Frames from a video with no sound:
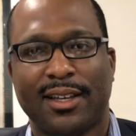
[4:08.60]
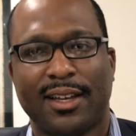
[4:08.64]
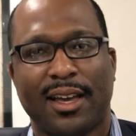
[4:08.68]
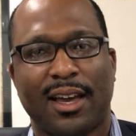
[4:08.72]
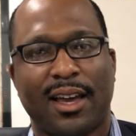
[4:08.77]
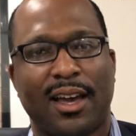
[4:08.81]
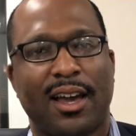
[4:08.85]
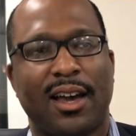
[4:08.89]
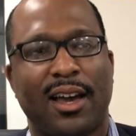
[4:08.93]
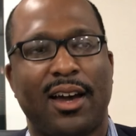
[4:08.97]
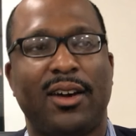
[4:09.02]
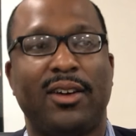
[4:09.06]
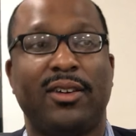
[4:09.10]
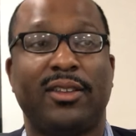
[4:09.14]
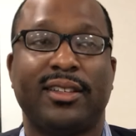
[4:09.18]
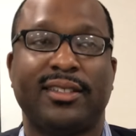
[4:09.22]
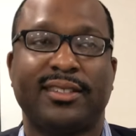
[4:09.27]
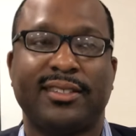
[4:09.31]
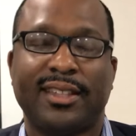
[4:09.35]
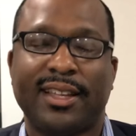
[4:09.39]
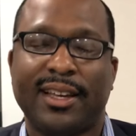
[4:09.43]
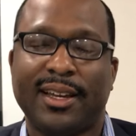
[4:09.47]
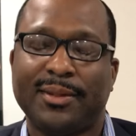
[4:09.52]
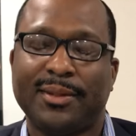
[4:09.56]
Oh, the
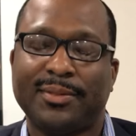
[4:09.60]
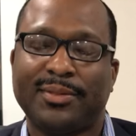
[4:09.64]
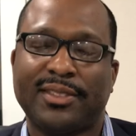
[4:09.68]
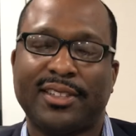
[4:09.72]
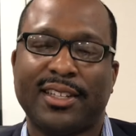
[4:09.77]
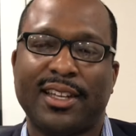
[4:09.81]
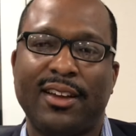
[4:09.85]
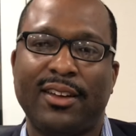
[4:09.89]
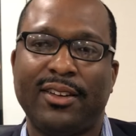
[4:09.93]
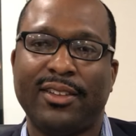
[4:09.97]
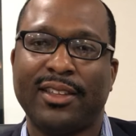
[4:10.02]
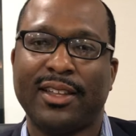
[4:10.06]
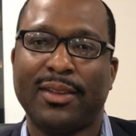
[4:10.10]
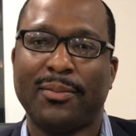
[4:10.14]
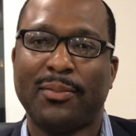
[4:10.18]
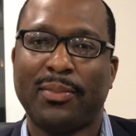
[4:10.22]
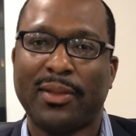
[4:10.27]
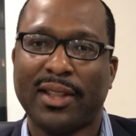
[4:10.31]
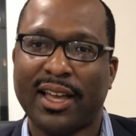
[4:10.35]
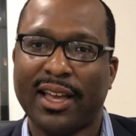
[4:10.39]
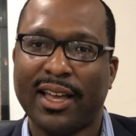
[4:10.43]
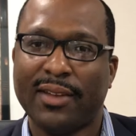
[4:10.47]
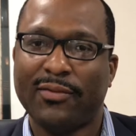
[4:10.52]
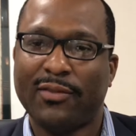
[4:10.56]
steps on
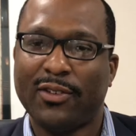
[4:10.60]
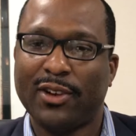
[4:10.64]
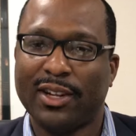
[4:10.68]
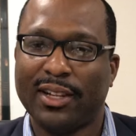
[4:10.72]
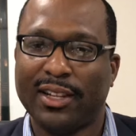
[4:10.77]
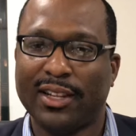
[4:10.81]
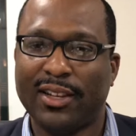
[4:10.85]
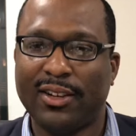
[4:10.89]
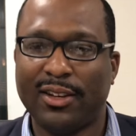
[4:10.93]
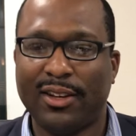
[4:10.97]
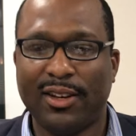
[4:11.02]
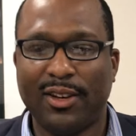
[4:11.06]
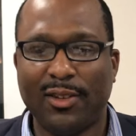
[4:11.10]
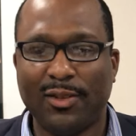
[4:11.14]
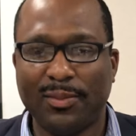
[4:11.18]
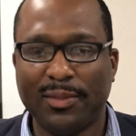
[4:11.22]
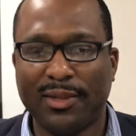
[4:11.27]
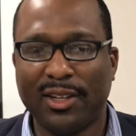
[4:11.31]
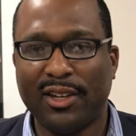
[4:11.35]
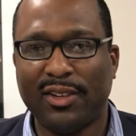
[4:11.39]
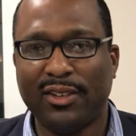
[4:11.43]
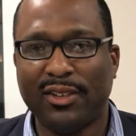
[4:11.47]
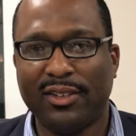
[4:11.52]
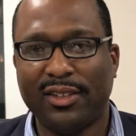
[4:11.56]
applying for a home
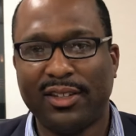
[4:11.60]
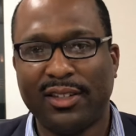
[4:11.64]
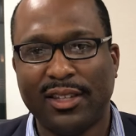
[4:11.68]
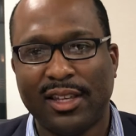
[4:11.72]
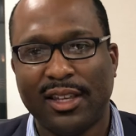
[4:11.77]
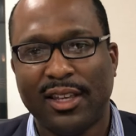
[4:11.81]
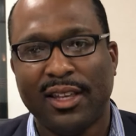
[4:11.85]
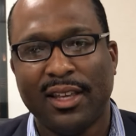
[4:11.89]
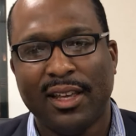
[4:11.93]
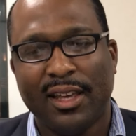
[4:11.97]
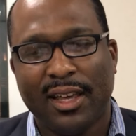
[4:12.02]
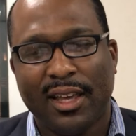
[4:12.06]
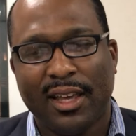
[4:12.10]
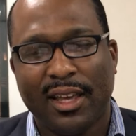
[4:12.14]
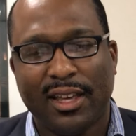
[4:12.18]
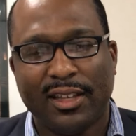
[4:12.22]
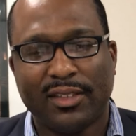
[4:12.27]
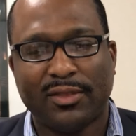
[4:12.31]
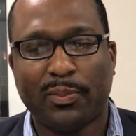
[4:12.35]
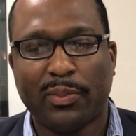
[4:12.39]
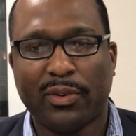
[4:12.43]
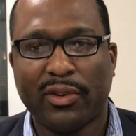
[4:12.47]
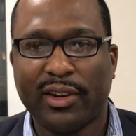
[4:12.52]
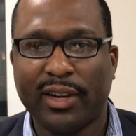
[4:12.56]
loan is
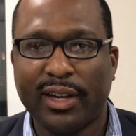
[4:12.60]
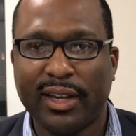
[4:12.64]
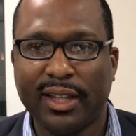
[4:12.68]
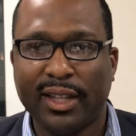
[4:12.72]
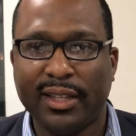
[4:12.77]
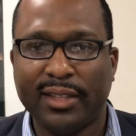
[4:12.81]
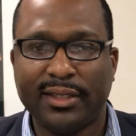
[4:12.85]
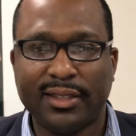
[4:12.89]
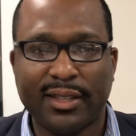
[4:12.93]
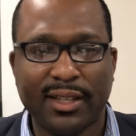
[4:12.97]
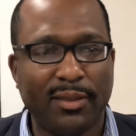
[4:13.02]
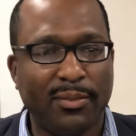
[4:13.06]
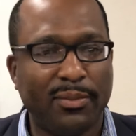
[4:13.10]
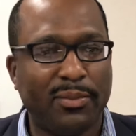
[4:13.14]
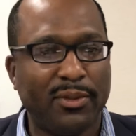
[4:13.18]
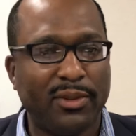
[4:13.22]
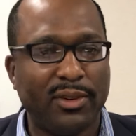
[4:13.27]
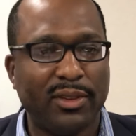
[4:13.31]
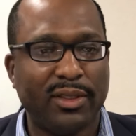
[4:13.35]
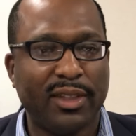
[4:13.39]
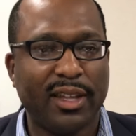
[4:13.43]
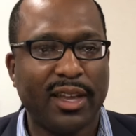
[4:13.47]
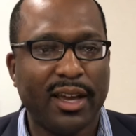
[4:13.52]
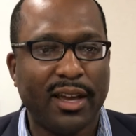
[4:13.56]
pretty simple
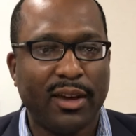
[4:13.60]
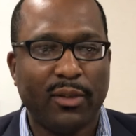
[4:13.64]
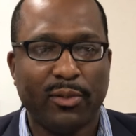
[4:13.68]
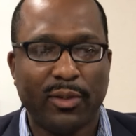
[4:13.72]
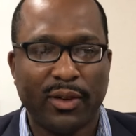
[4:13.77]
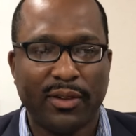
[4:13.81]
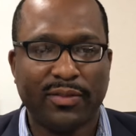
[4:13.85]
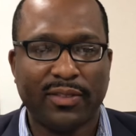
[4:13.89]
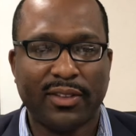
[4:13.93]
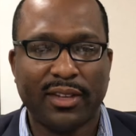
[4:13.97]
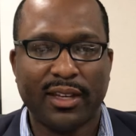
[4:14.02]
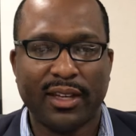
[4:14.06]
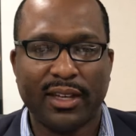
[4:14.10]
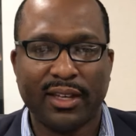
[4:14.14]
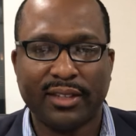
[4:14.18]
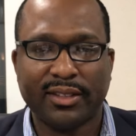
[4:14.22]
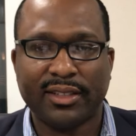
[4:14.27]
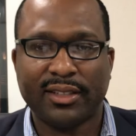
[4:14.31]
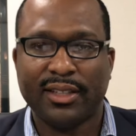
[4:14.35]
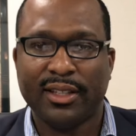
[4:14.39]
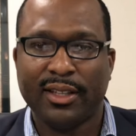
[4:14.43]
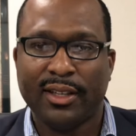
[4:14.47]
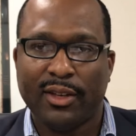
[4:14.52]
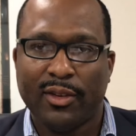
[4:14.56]
now with us.
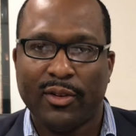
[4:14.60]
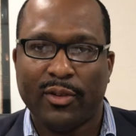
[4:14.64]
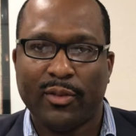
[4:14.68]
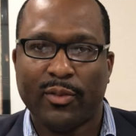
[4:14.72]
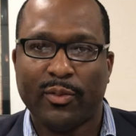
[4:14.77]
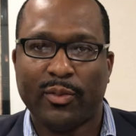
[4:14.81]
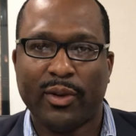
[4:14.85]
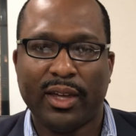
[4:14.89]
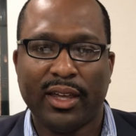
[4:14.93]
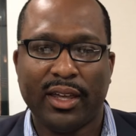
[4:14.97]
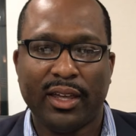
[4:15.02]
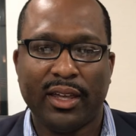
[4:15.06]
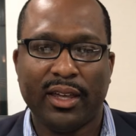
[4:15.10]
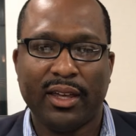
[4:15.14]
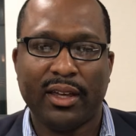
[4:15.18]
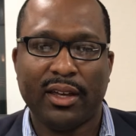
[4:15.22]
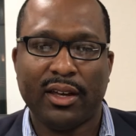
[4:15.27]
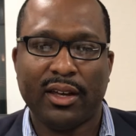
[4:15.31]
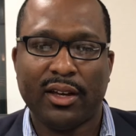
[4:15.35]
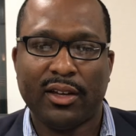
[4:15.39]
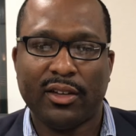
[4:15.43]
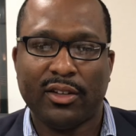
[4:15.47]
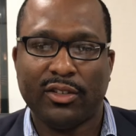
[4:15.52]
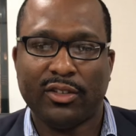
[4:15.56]

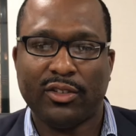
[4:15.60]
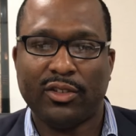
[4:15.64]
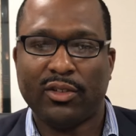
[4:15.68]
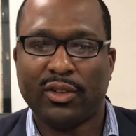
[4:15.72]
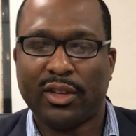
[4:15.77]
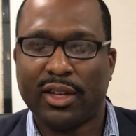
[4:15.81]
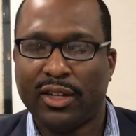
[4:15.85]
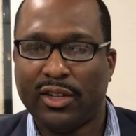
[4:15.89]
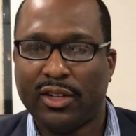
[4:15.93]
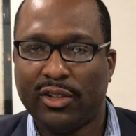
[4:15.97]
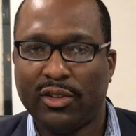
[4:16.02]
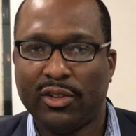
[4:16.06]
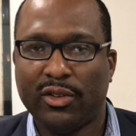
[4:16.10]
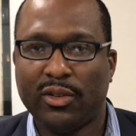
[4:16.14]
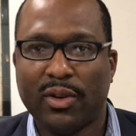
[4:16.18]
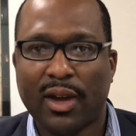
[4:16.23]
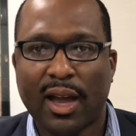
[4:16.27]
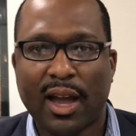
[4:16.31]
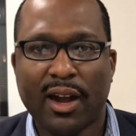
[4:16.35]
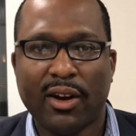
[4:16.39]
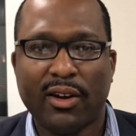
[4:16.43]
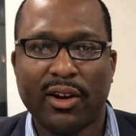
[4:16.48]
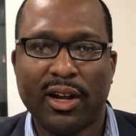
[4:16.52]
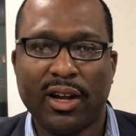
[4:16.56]
You can do
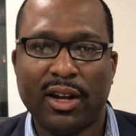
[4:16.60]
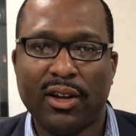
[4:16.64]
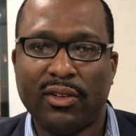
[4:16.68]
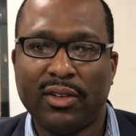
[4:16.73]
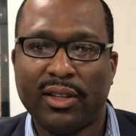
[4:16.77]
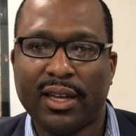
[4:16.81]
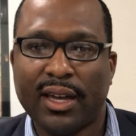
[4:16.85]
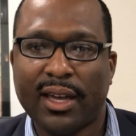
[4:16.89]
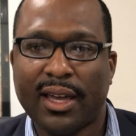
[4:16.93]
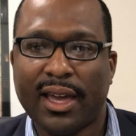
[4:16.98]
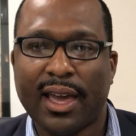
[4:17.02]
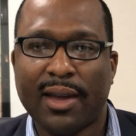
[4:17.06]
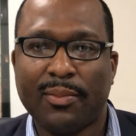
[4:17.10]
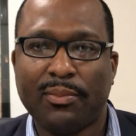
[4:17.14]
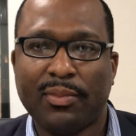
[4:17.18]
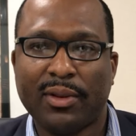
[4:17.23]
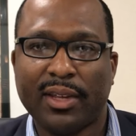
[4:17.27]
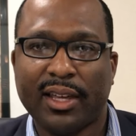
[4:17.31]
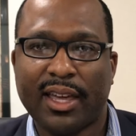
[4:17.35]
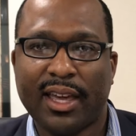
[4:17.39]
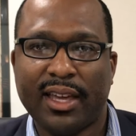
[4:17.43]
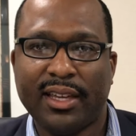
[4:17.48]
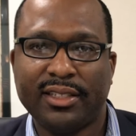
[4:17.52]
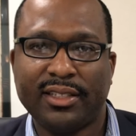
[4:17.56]
our online
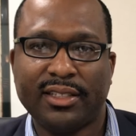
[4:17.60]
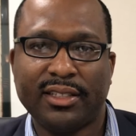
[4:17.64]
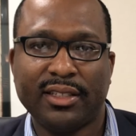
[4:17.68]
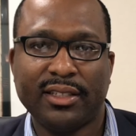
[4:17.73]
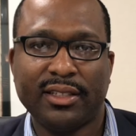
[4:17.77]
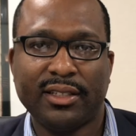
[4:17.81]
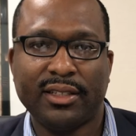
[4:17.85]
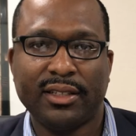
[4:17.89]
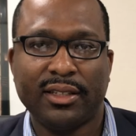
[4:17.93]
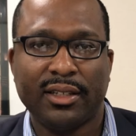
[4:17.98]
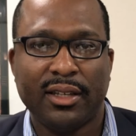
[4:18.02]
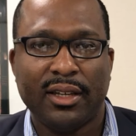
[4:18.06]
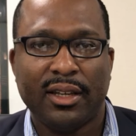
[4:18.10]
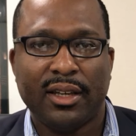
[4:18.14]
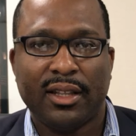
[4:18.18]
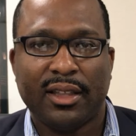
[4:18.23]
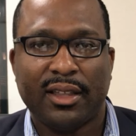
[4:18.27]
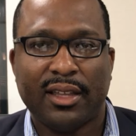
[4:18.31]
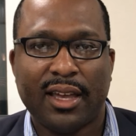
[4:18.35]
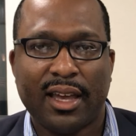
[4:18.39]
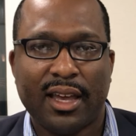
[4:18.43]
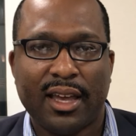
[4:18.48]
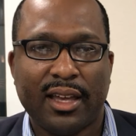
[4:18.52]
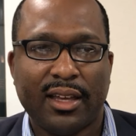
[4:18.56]
application
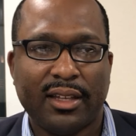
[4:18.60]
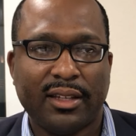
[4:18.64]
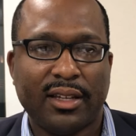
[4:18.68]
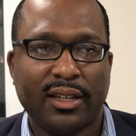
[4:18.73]
that